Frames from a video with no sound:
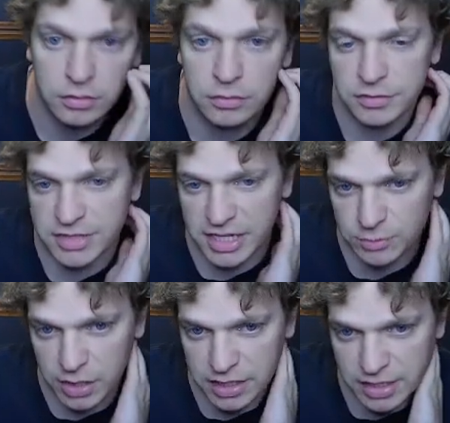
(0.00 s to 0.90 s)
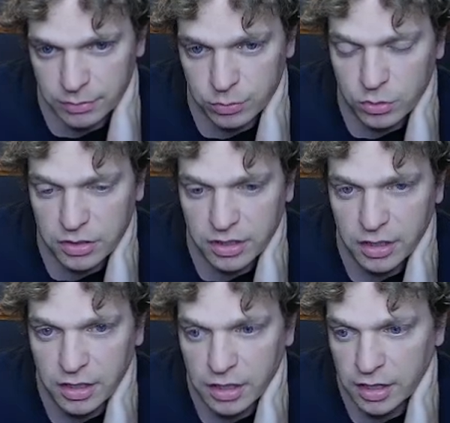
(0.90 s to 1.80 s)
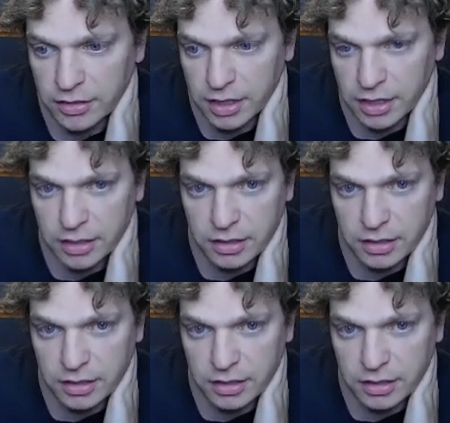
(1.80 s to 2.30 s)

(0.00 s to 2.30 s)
stats wise and with ward, and then